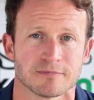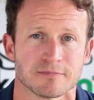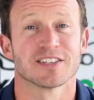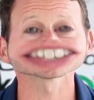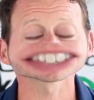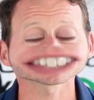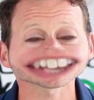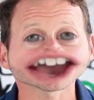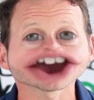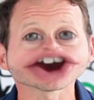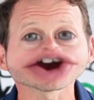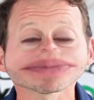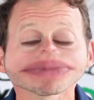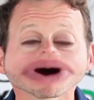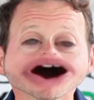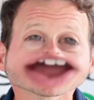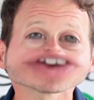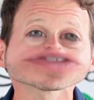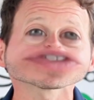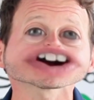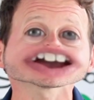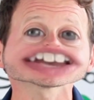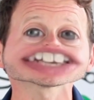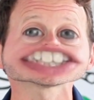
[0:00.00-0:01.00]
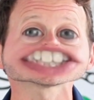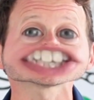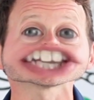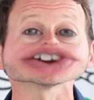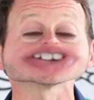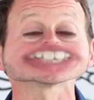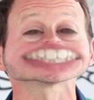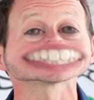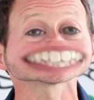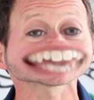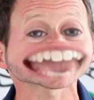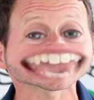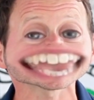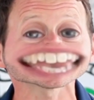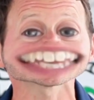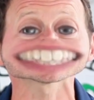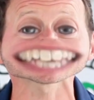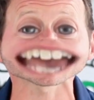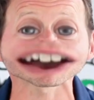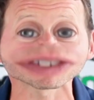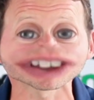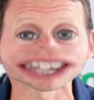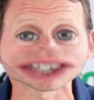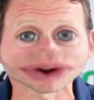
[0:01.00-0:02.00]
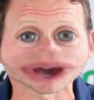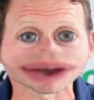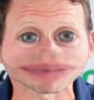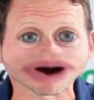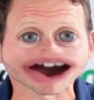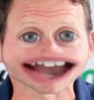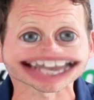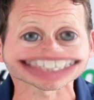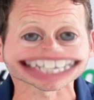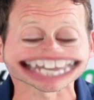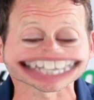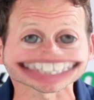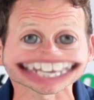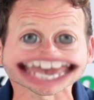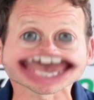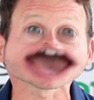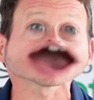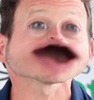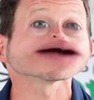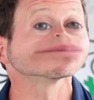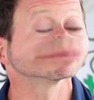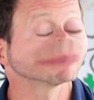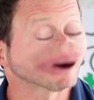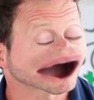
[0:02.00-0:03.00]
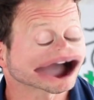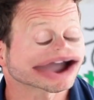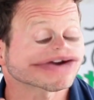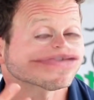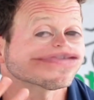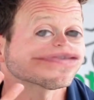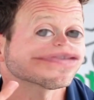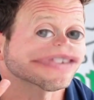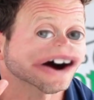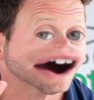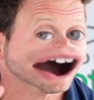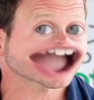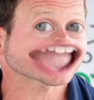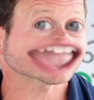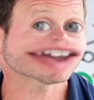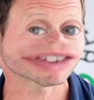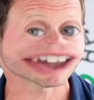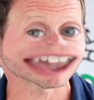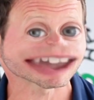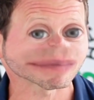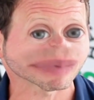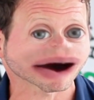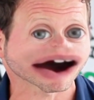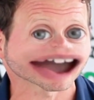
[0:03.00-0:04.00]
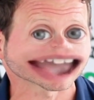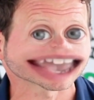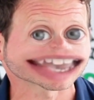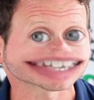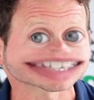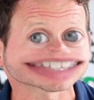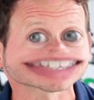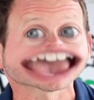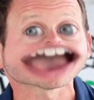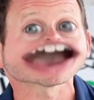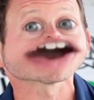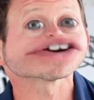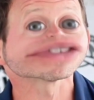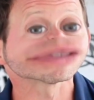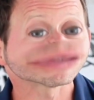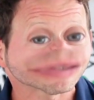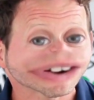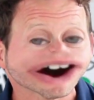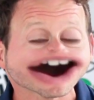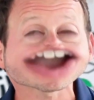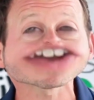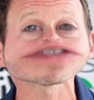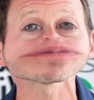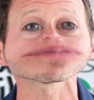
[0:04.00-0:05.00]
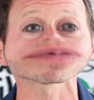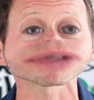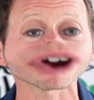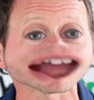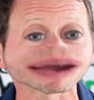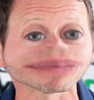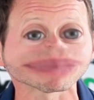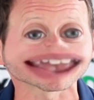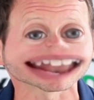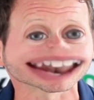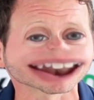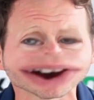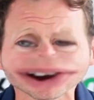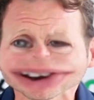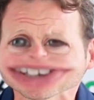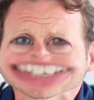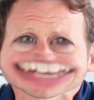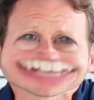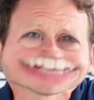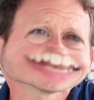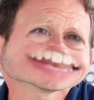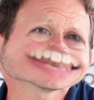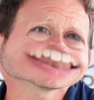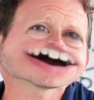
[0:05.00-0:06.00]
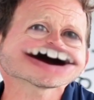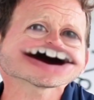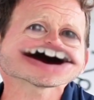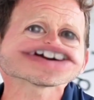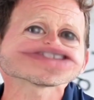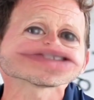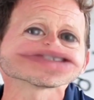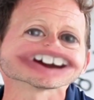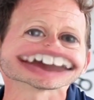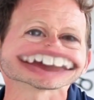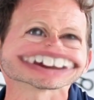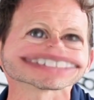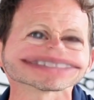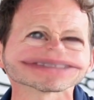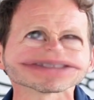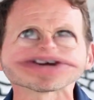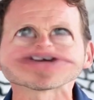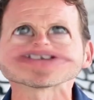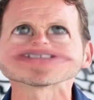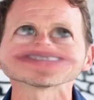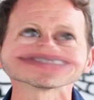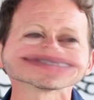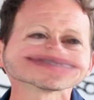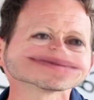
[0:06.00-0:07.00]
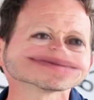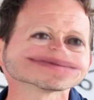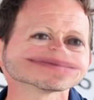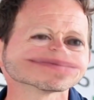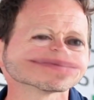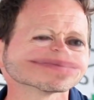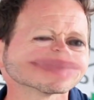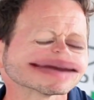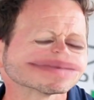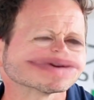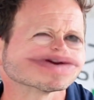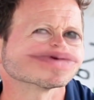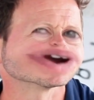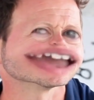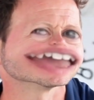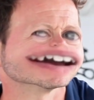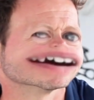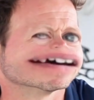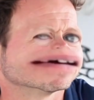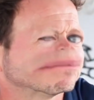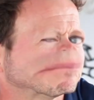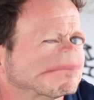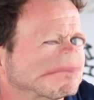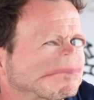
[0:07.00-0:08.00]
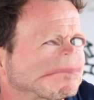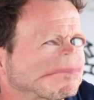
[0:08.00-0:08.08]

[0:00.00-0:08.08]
So my advice to you is get yourself into ebike-centre, buy 5 e-bikes, 5 great big locks, and you're laughing. Well, maybe we are.